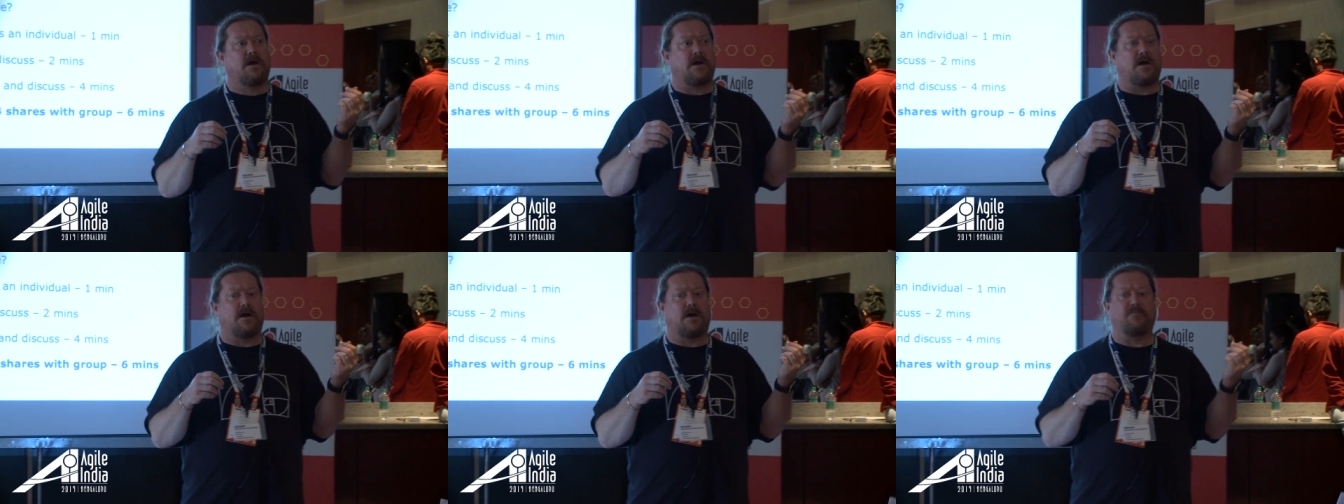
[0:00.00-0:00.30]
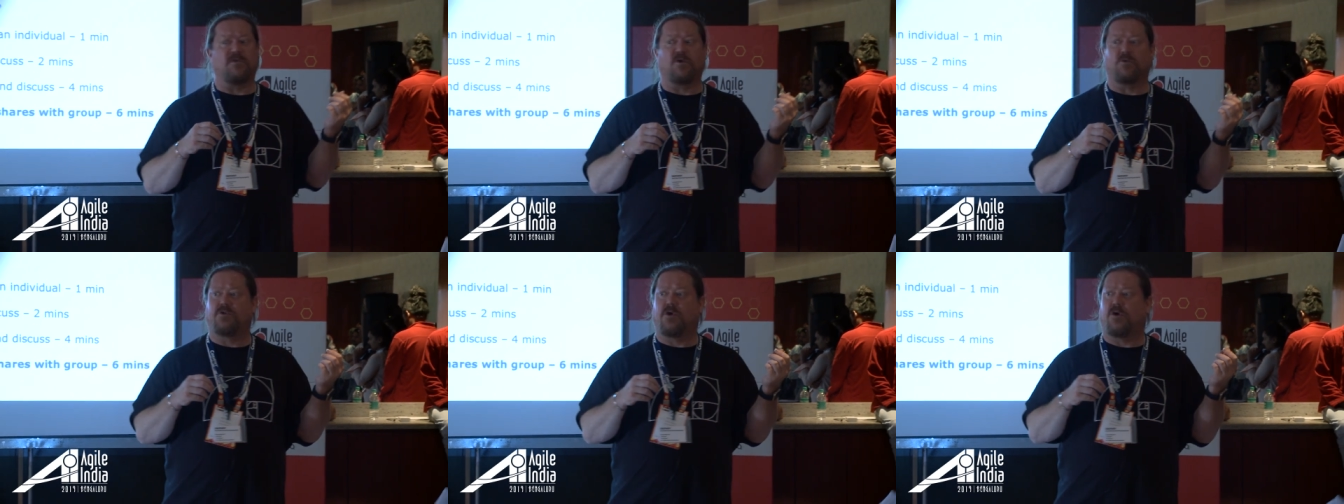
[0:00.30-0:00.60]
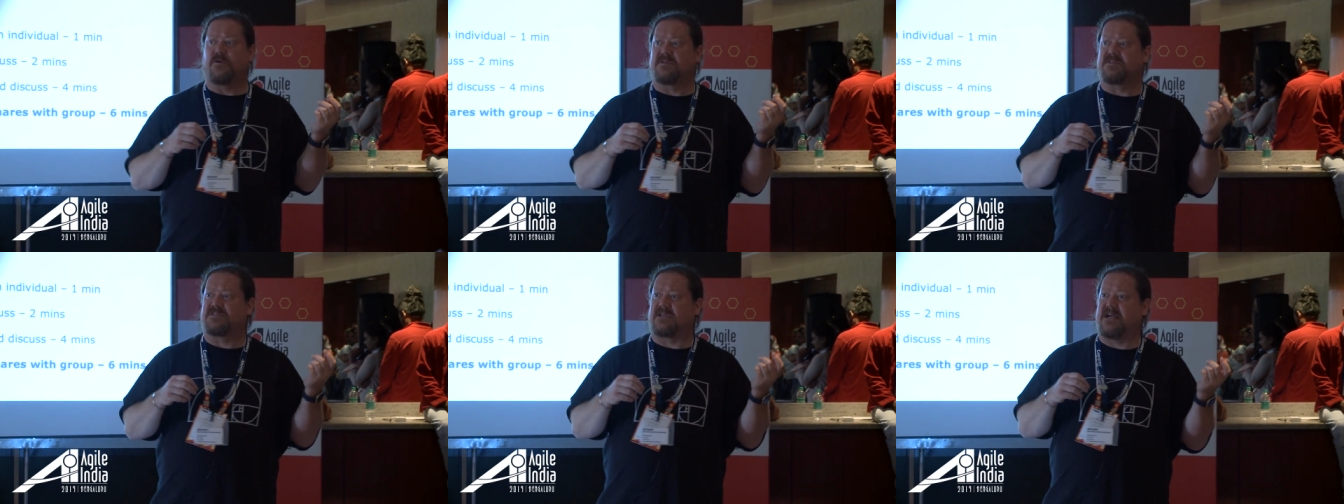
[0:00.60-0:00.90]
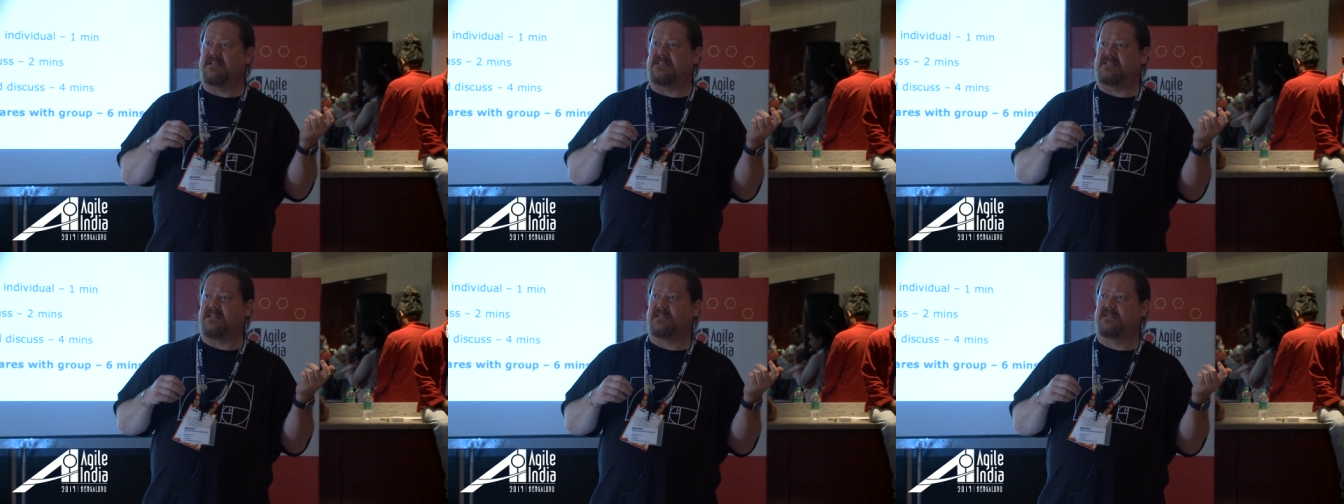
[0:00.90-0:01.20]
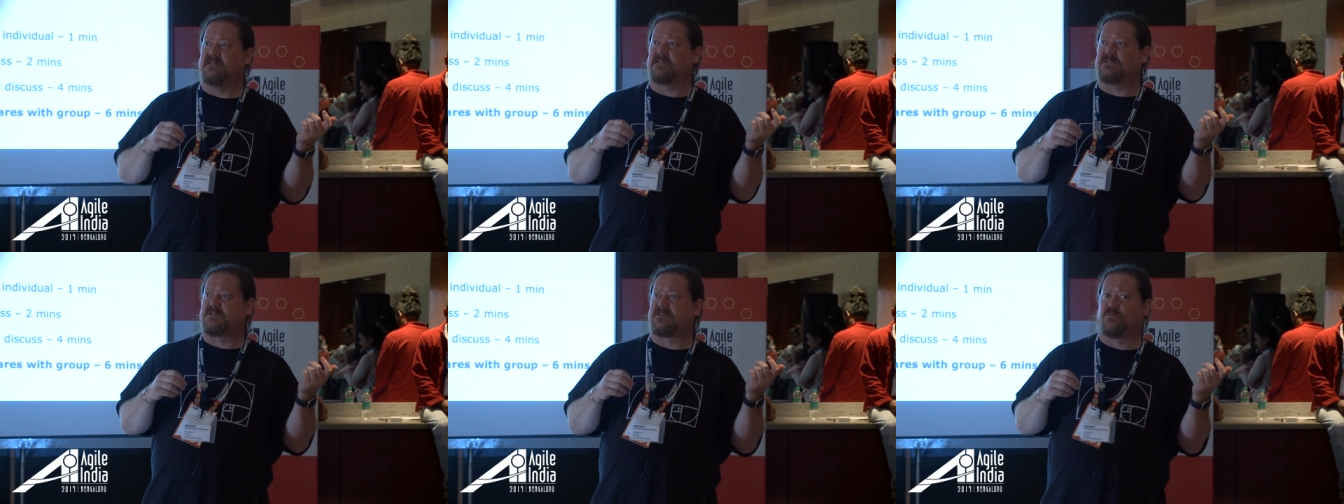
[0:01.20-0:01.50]
You'll notice I
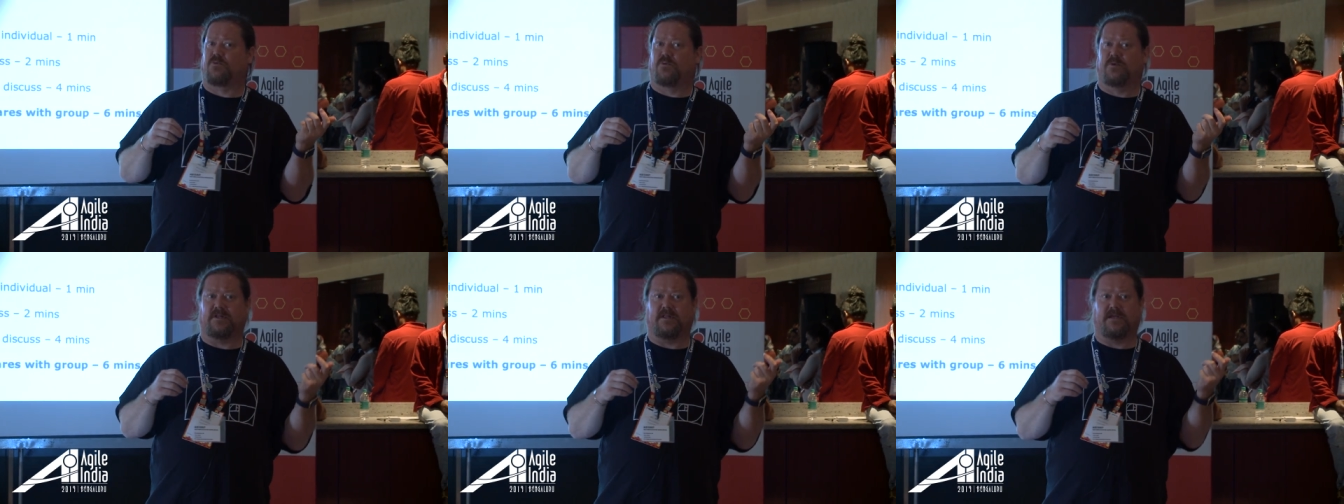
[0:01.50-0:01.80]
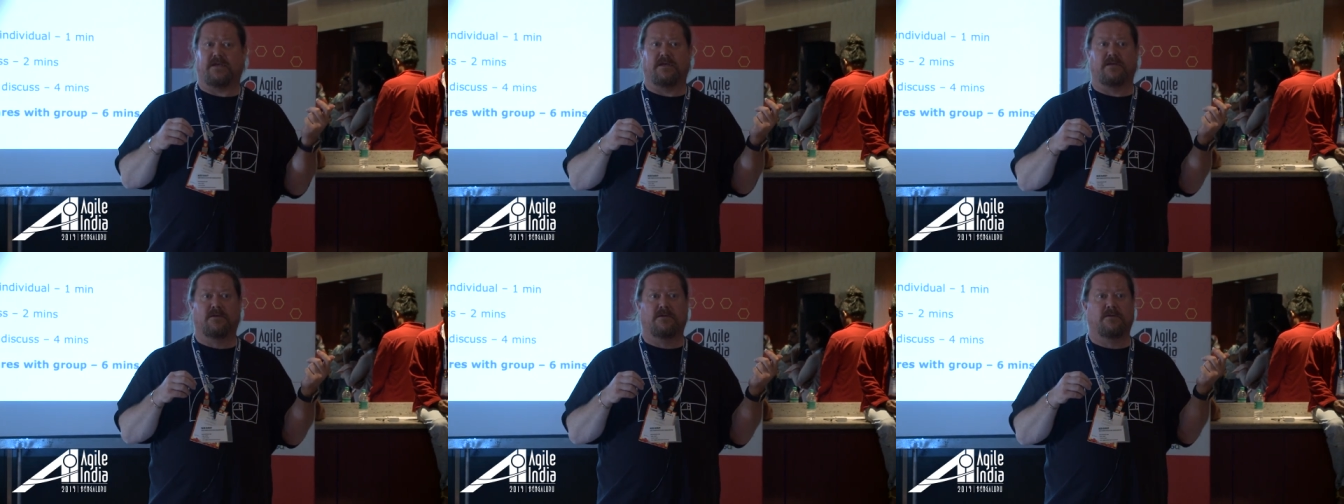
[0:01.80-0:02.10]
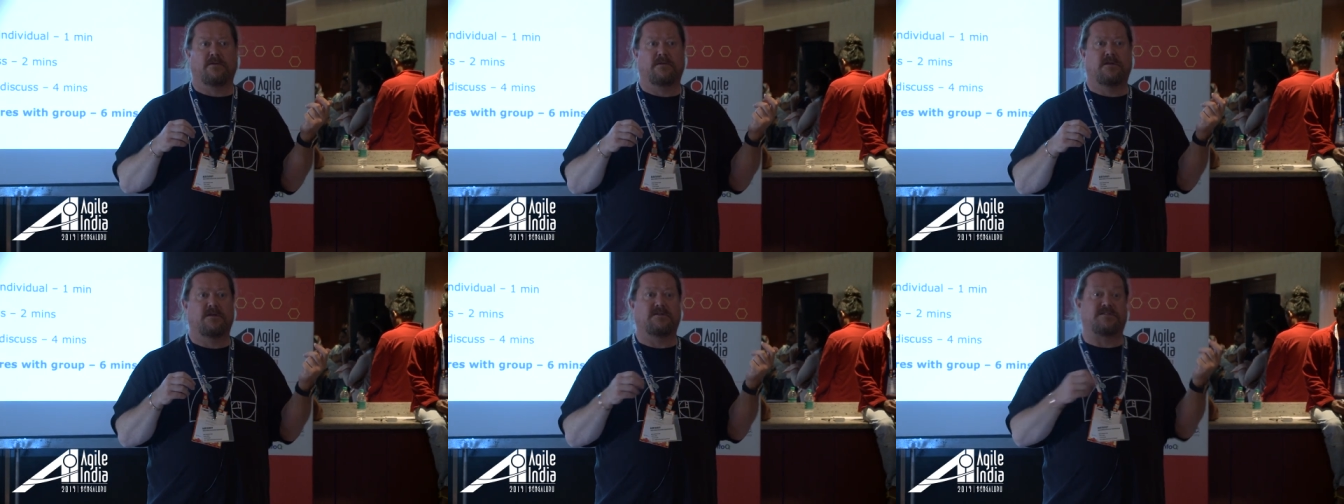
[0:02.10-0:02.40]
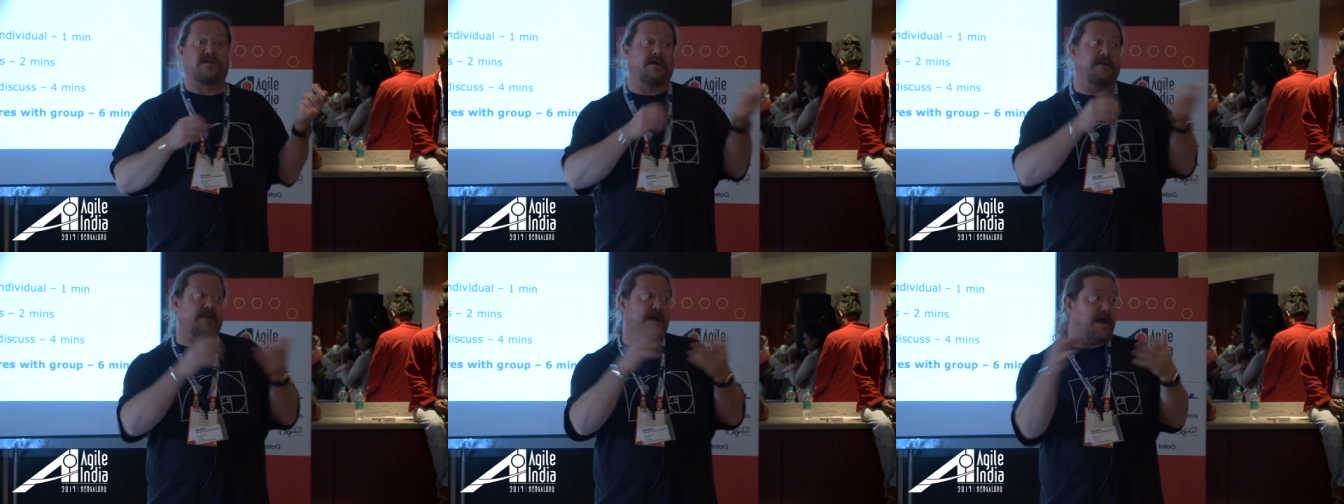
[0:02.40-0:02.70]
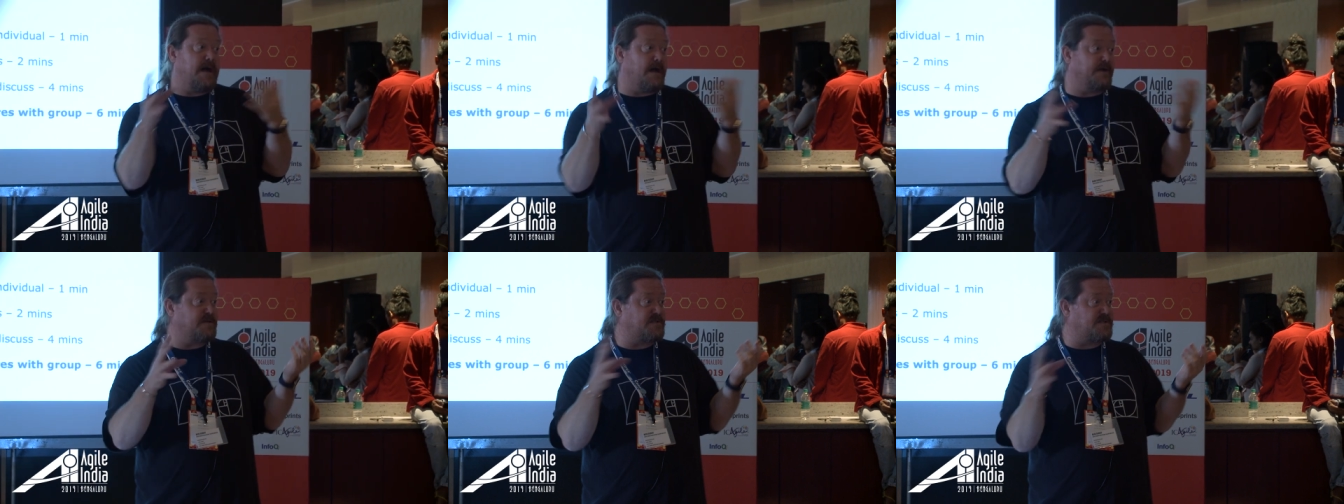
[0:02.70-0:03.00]
didn't really tell you
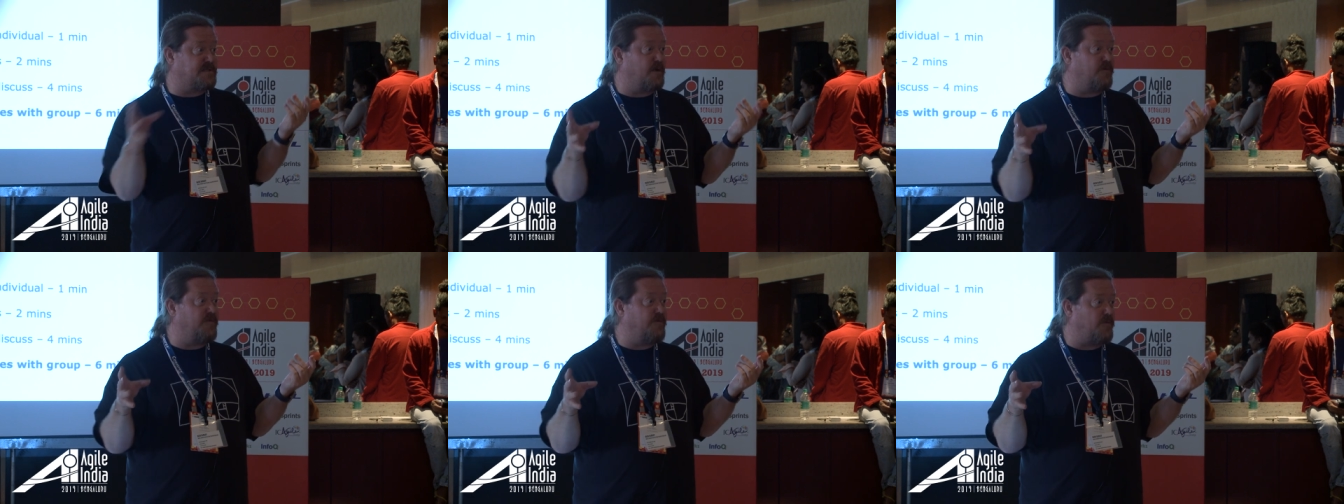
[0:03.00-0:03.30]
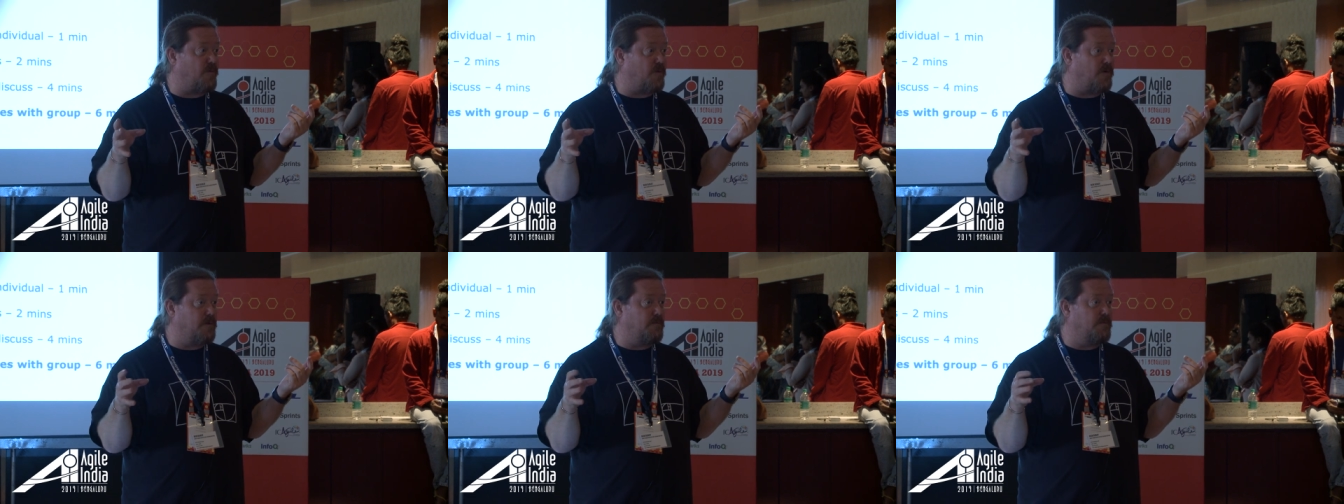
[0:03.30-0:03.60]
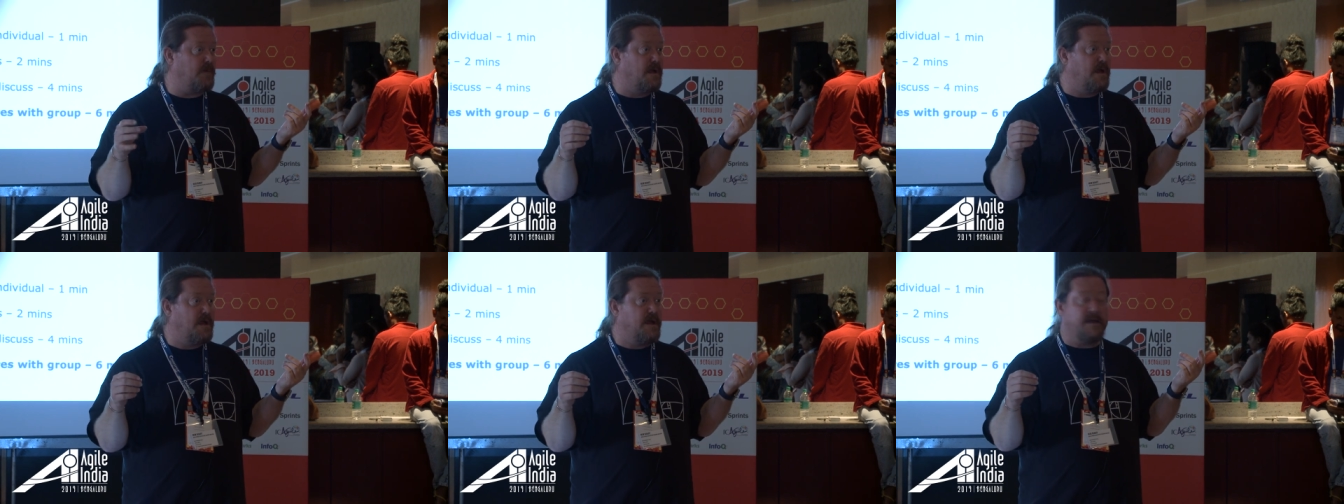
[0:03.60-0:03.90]
how to self-form,